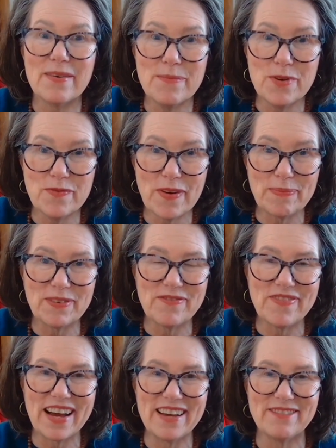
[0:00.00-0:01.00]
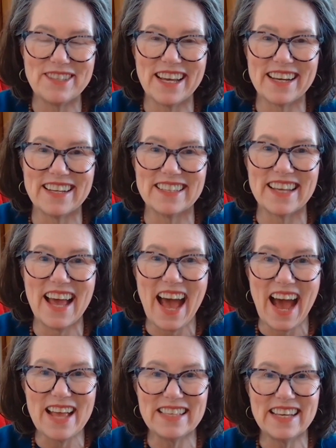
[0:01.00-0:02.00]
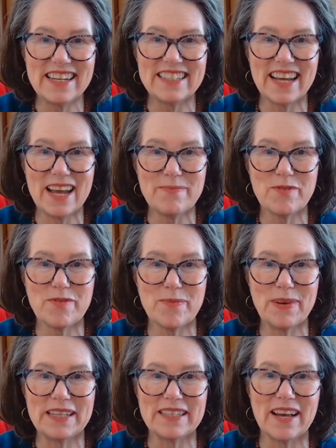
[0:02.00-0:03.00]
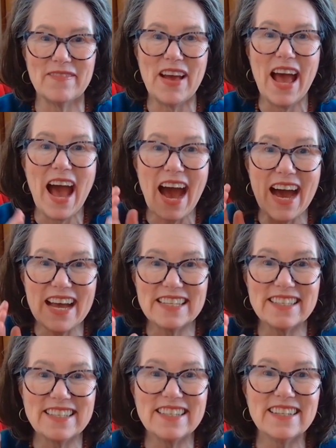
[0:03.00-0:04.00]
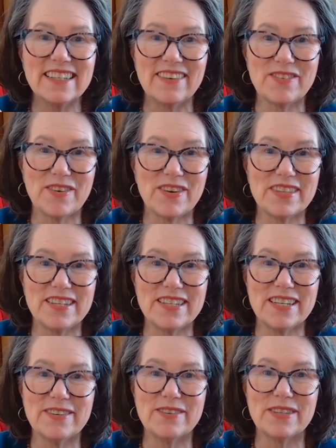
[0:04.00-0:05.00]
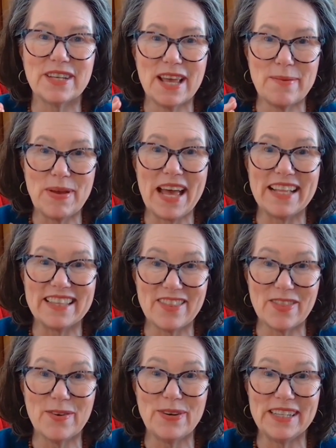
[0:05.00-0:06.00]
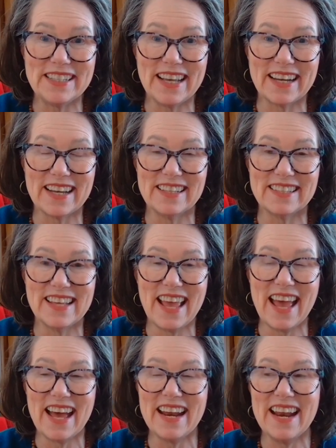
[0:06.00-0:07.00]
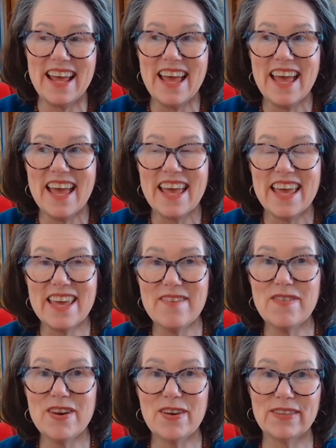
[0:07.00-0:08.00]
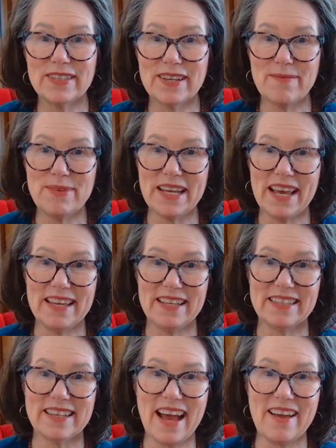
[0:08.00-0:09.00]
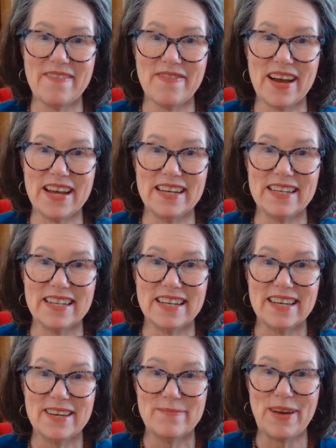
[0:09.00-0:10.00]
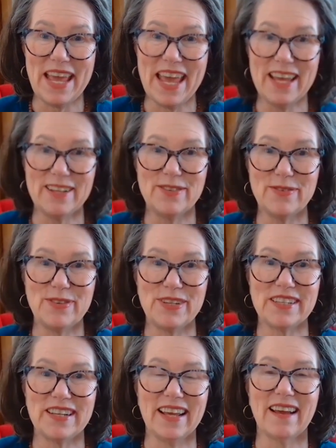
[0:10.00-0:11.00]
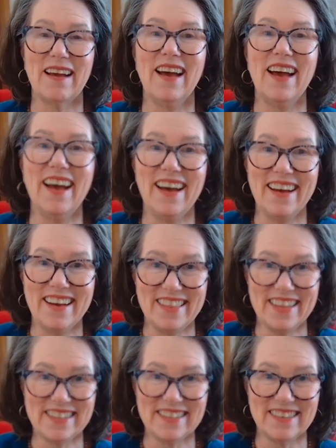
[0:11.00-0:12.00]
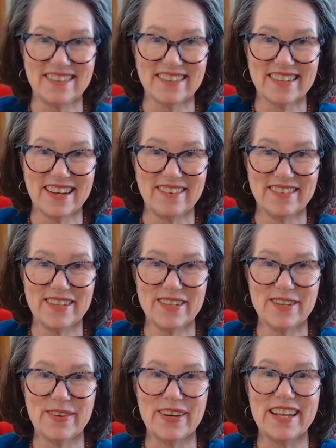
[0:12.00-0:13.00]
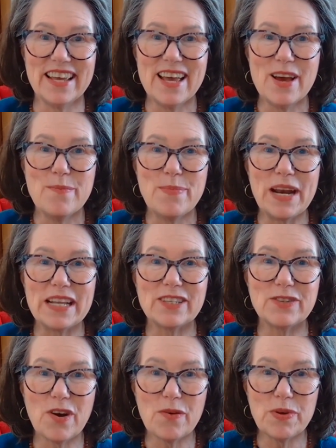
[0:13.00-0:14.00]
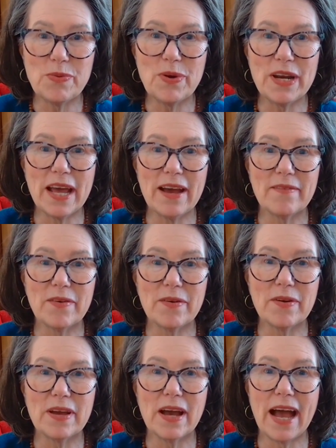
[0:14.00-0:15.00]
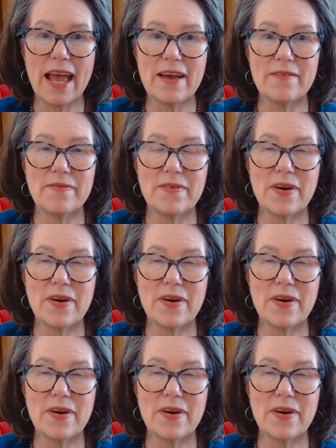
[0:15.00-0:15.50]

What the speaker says: move up to 5 seconds. I set a timer for myself. I still, after all these years, am at 30 seconds. And even on some days, I find my hands are just like, that's a long time to do it. But start with whatever. I